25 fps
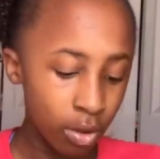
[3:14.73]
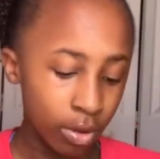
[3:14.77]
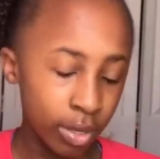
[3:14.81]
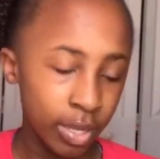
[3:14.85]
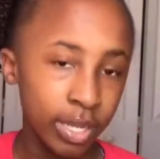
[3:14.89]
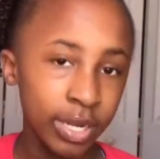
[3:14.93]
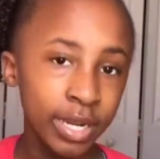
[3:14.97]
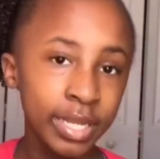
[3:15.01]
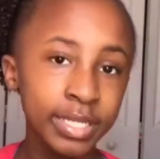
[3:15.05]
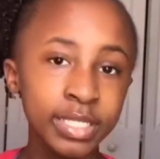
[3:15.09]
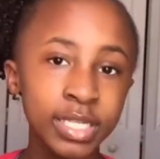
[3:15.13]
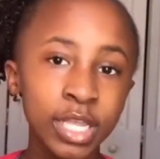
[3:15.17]

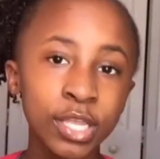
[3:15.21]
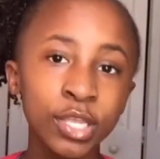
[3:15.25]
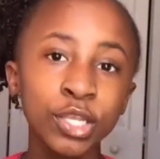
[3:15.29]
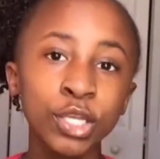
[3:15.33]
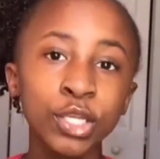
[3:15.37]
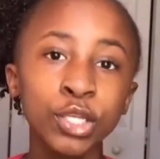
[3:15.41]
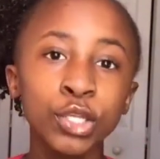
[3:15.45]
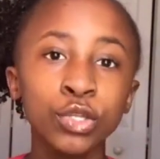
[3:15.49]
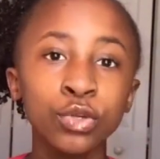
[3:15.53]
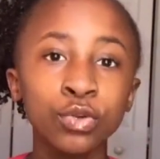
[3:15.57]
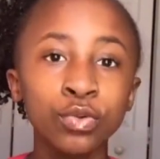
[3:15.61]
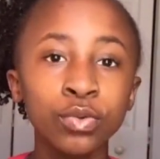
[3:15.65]
Okay, next thing you
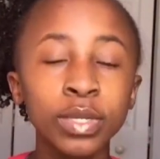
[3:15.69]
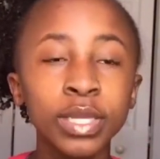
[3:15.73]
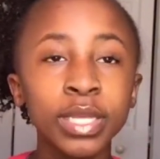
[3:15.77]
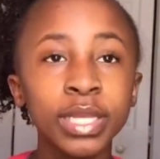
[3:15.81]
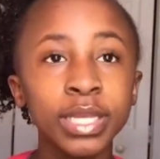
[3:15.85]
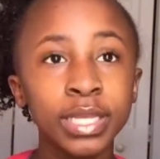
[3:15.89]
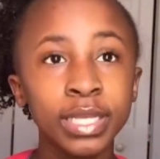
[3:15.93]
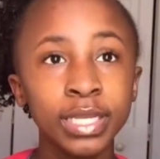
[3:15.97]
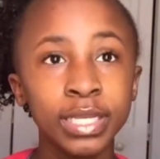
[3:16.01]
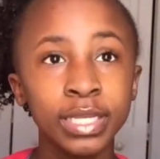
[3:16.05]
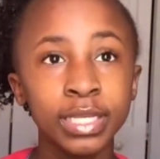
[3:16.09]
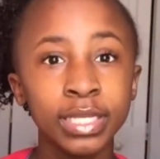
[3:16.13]
can do
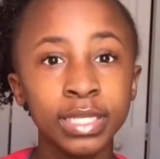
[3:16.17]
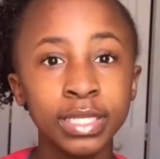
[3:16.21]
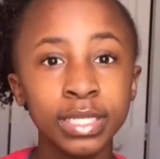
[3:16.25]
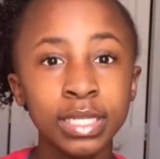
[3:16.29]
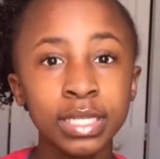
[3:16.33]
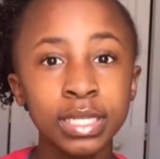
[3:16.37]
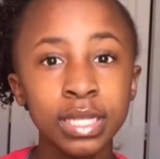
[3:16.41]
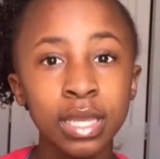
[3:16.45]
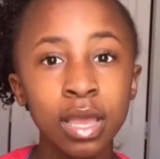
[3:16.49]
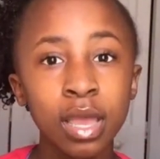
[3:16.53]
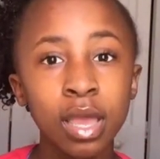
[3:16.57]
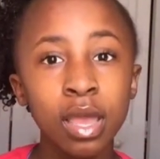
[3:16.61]

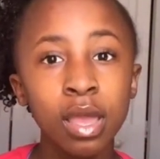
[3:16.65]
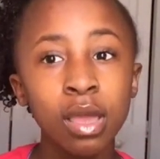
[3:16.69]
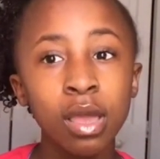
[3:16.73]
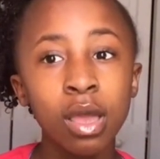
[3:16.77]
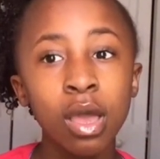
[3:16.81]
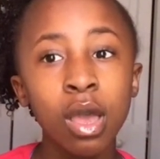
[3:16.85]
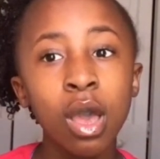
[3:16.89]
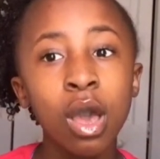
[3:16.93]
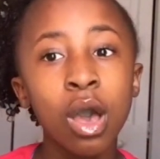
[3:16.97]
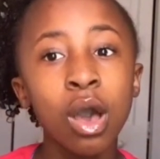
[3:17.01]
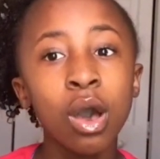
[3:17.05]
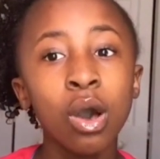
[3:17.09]
is
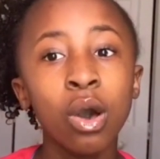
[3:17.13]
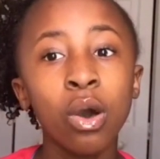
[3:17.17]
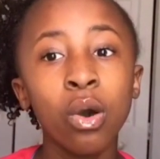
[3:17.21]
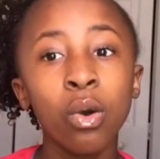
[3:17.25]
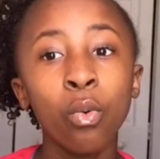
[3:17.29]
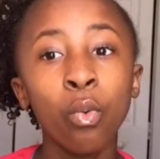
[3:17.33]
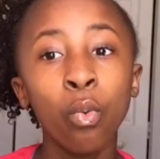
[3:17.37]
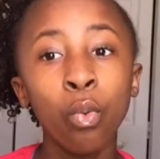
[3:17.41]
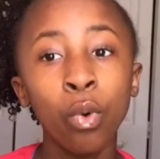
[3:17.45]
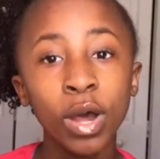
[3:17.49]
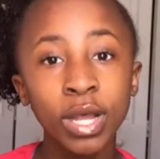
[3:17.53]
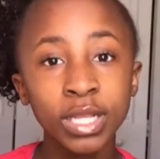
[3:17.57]

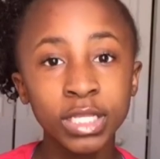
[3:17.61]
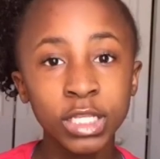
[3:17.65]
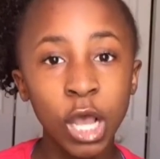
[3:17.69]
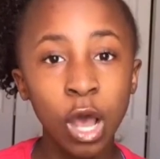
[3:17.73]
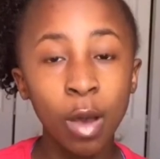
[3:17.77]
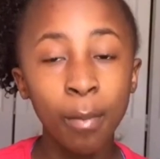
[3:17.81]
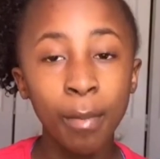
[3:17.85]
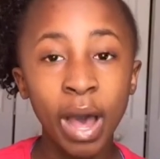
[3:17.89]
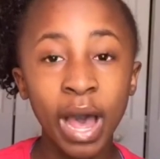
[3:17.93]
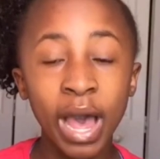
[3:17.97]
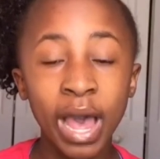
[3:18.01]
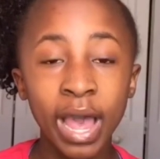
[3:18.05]
what's
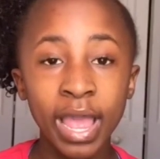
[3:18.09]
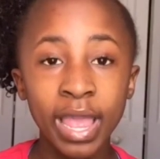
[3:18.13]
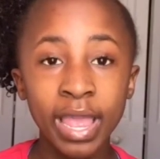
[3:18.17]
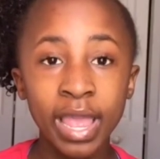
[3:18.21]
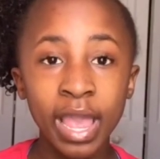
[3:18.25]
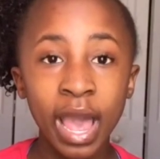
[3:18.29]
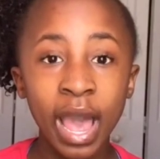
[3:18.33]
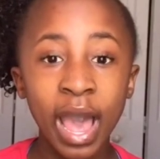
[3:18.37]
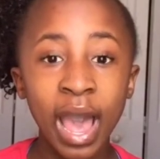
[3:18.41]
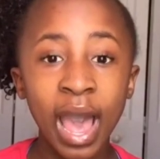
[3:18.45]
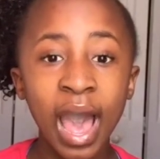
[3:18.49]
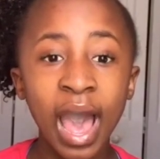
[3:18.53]
on
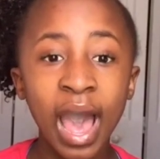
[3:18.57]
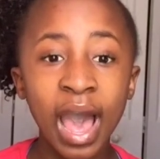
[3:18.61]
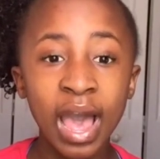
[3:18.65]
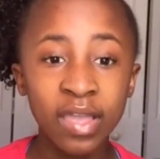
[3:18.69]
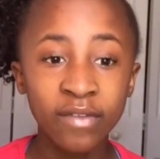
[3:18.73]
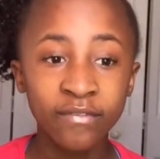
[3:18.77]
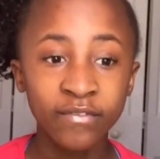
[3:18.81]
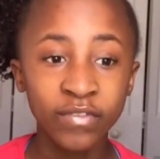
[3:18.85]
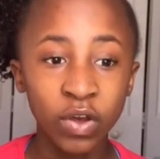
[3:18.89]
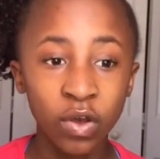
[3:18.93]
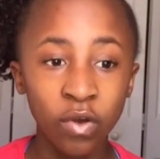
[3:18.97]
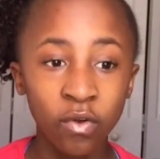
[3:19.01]
my
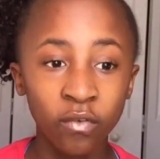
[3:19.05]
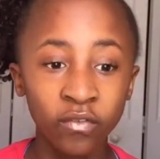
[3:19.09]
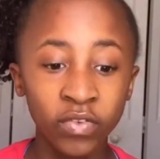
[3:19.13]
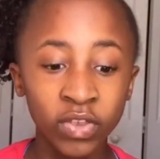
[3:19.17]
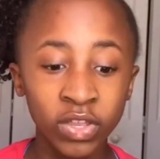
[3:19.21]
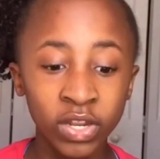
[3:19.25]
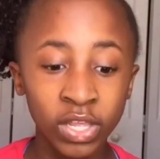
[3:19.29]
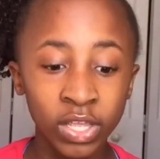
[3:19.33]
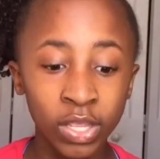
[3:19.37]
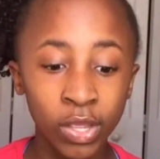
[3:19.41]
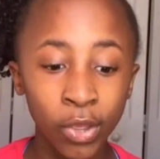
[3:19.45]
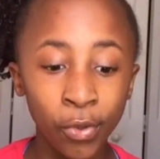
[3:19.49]
iPhone
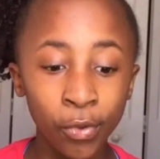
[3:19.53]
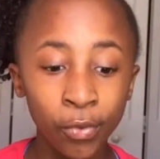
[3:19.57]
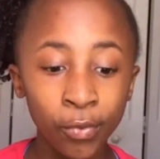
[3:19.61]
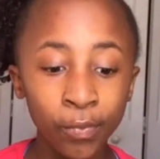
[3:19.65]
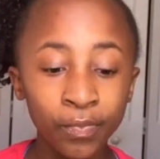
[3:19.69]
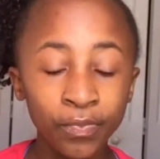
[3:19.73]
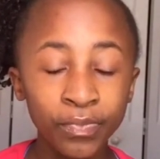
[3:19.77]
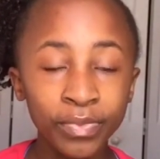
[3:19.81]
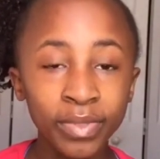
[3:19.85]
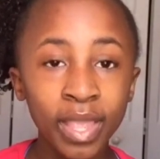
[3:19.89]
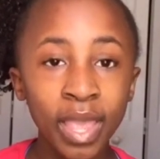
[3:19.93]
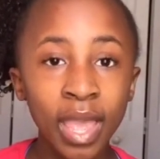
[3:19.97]
video.
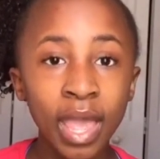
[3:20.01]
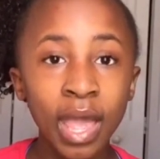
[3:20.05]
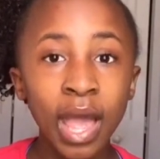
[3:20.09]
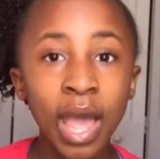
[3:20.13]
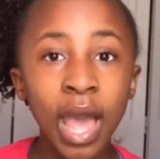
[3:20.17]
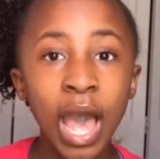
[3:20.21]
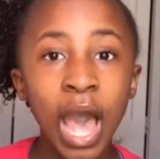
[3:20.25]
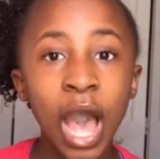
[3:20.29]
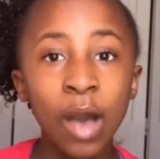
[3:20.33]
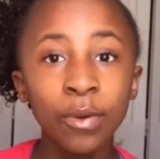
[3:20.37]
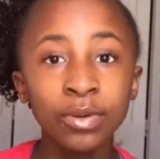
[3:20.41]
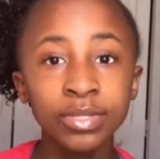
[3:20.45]

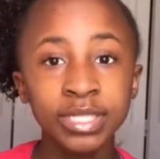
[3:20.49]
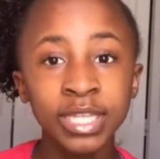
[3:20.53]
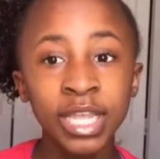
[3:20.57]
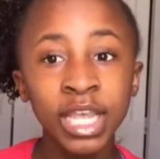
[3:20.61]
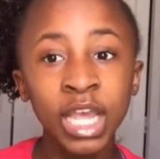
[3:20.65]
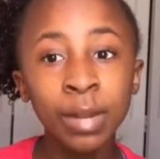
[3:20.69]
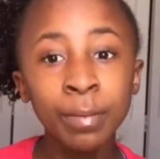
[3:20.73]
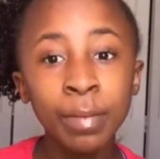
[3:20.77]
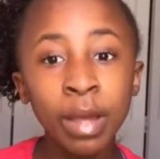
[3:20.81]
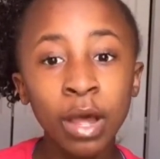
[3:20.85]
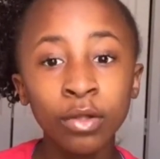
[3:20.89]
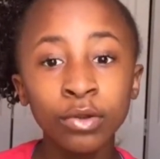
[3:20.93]
I was
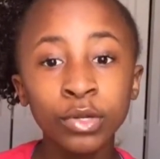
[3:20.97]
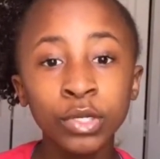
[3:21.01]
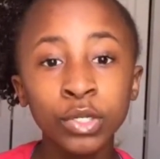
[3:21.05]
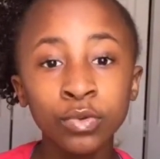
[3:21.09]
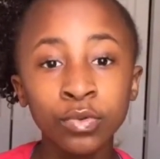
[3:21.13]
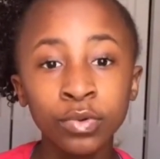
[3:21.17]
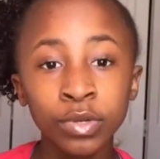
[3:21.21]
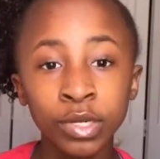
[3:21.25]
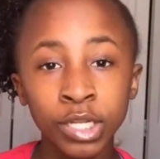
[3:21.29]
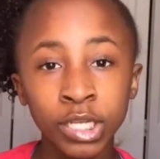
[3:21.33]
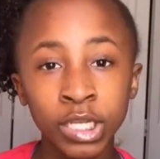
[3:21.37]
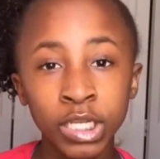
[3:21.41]
thinking about
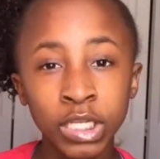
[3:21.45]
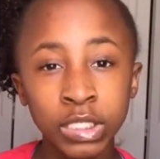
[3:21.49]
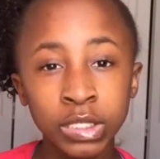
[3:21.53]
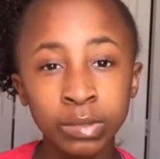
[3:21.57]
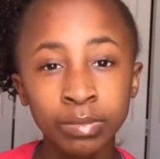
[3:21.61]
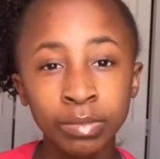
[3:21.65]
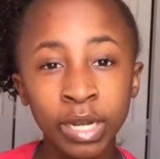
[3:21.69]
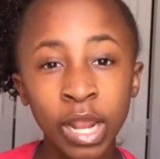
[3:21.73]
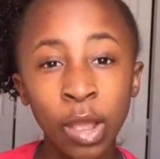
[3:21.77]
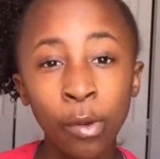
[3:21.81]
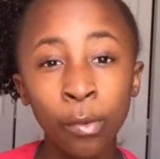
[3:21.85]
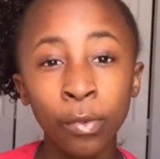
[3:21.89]
doing this,
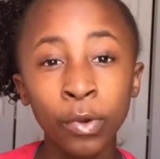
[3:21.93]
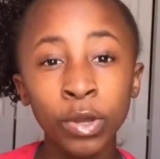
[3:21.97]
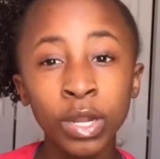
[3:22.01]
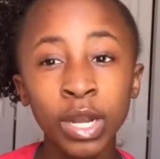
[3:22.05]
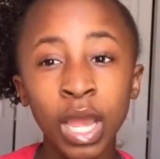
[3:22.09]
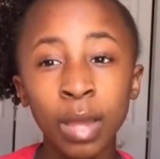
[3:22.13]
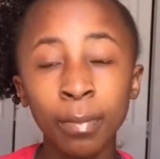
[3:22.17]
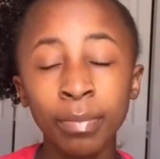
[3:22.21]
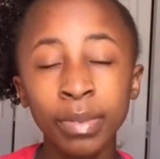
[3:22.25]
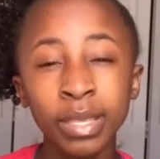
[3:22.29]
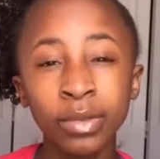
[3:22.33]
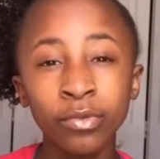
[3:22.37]
but it would
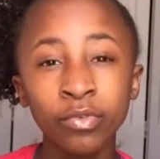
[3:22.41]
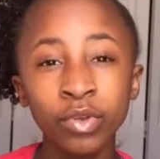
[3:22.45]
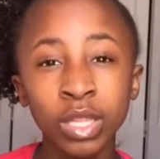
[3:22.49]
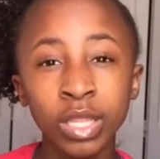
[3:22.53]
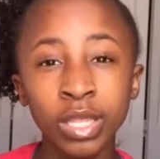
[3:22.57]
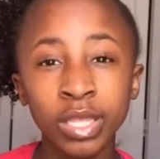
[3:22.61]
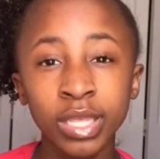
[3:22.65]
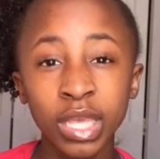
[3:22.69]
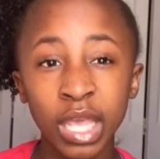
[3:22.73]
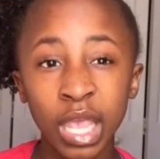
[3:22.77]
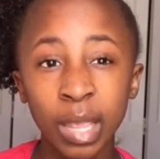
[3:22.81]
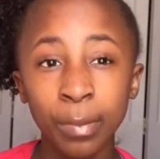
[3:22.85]
not be
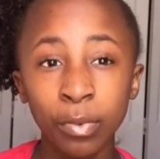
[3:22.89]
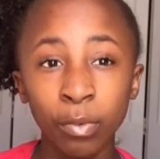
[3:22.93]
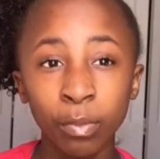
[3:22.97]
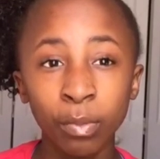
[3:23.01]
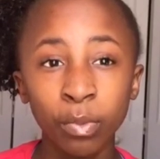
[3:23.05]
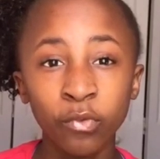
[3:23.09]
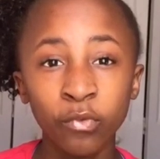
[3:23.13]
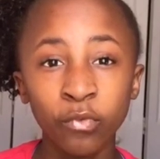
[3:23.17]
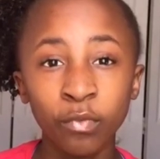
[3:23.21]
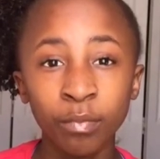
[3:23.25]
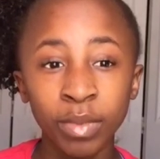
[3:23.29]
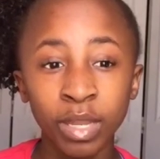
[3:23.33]
really
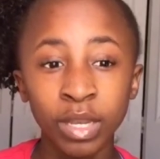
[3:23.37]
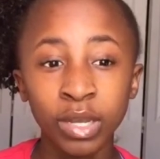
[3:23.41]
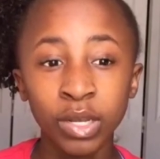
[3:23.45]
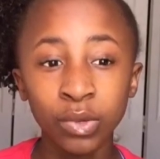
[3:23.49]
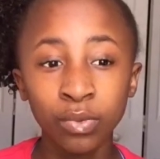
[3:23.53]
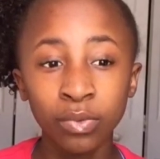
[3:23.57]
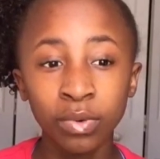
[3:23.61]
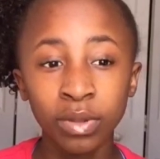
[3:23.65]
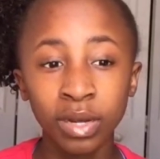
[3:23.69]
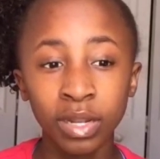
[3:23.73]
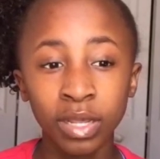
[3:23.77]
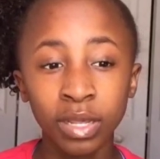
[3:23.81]
capable for me
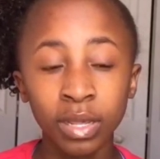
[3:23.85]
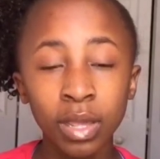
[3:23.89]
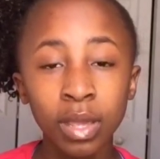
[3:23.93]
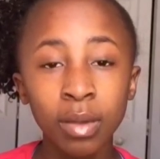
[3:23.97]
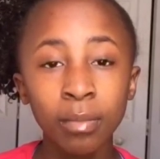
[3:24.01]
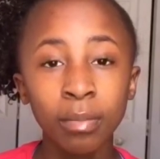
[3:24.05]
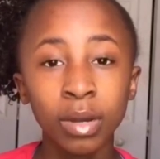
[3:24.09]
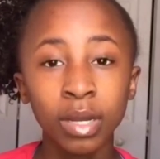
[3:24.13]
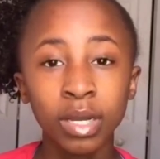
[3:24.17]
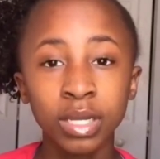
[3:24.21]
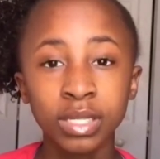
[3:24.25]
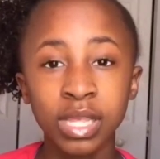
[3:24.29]
doing it
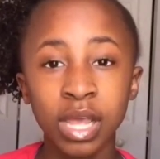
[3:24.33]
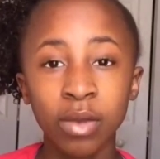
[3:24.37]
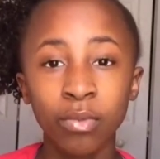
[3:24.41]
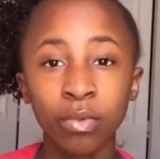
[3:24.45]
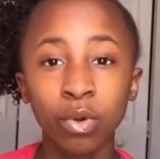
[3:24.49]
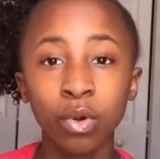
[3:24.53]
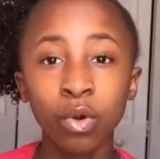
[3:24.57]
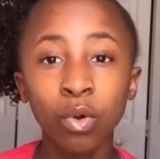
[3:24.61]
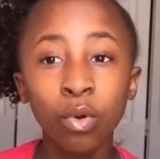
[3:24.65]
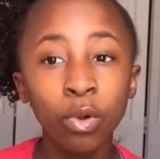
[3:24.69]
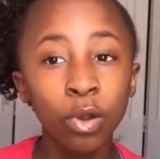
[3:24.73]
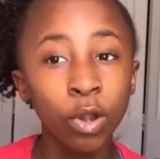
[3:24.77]
because I
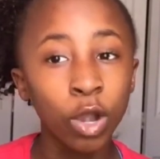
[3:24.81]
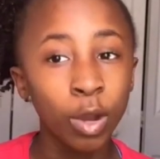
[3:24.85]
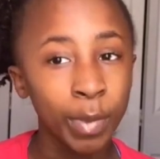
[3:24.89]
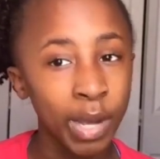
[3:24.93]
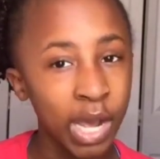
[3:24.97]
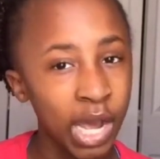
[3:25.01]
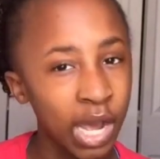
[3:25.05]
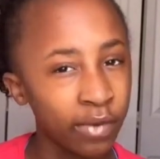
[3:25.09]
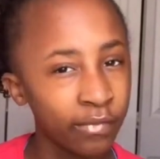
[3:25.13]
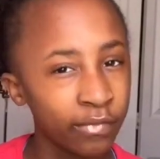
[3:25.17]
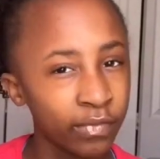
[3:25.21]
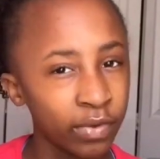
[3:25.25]
record on
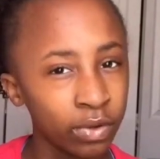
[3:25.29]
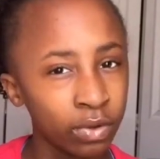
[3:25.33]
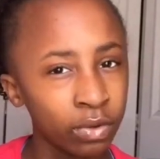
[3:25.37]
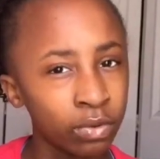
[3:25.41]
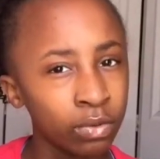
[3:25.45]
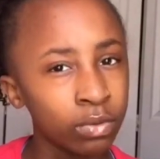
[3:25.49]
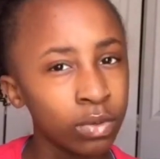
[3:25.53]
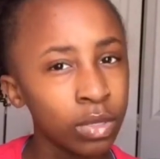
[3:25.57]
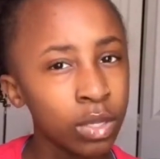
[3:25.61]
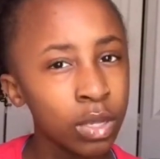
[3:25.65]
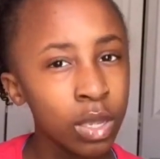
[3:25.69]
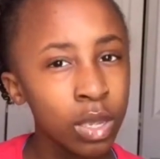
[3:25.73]
my
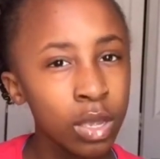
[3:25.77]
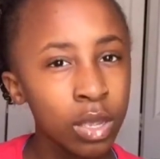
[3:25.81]
iPhone.